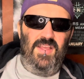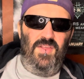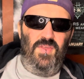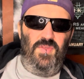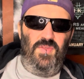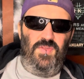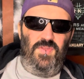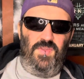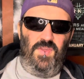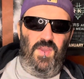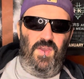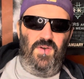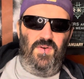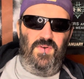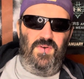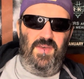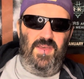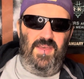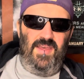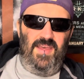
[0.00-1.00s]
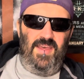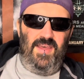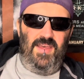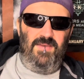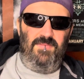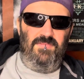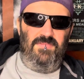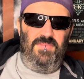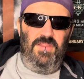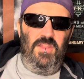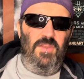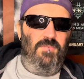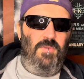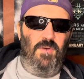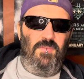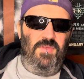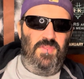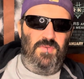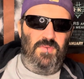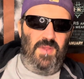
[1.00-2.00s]
So, little
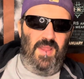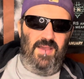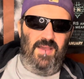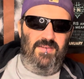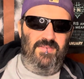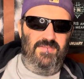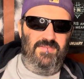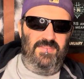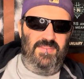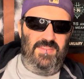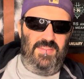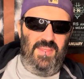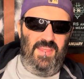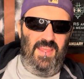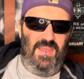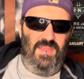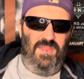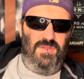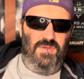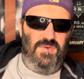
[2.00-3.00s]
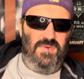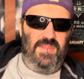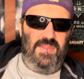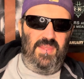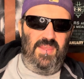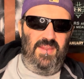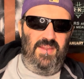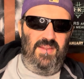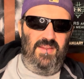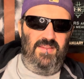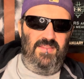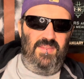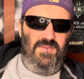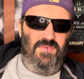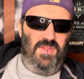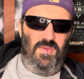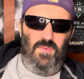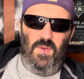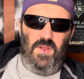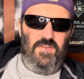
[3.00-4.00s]
moments throughout that they threw in there that
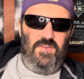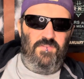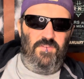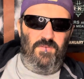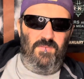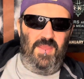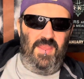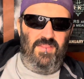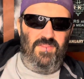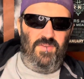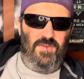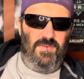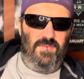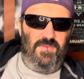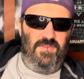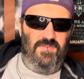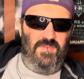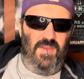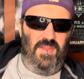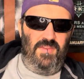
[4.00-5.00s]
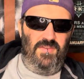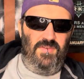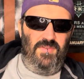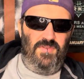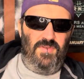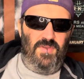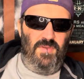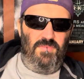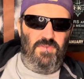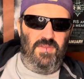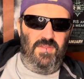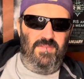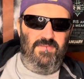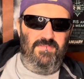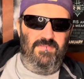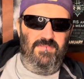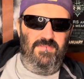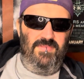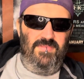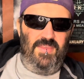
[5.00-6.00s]
really worked for me in terms of audio description.
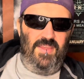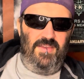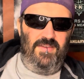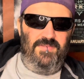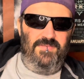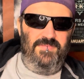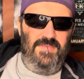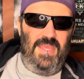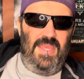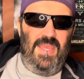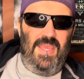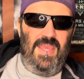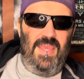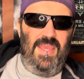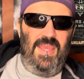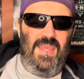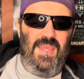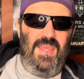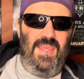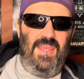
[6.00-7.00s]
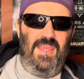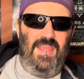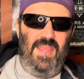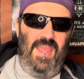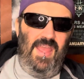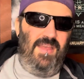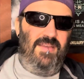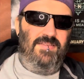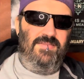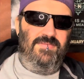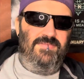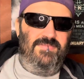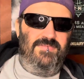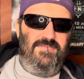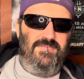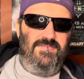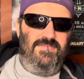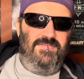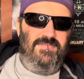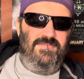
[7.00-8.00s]
So, yeah.
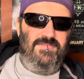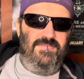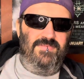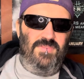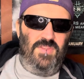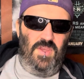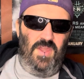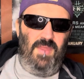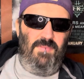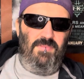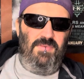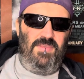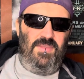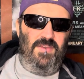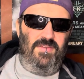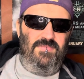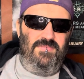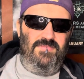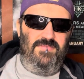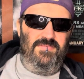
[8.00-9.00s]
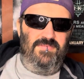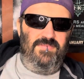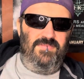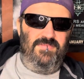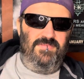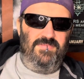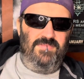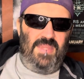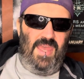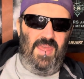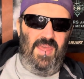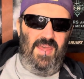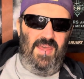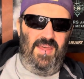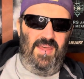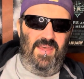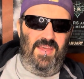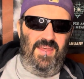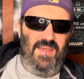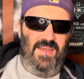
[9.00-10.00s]
It's a good episode.
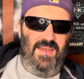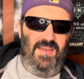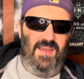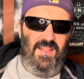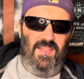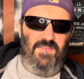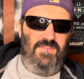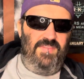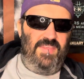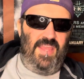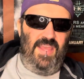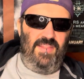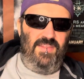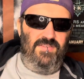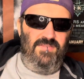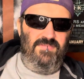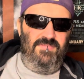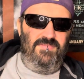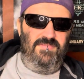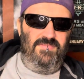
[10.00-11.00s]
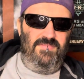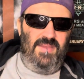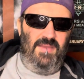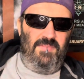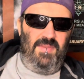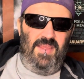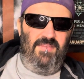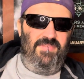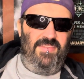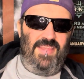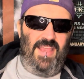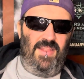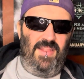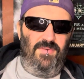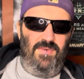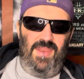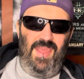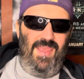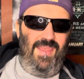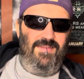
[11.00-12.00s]
I love Silo. I'm going to give Silo
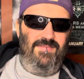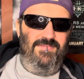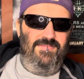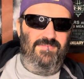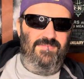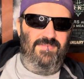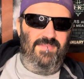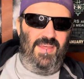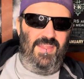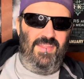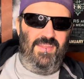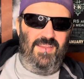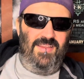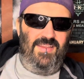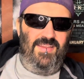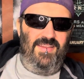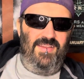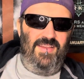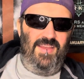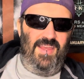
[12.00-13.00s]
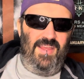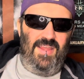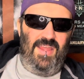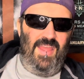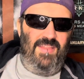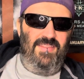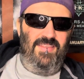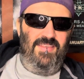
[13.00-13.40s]
an A. I think, again,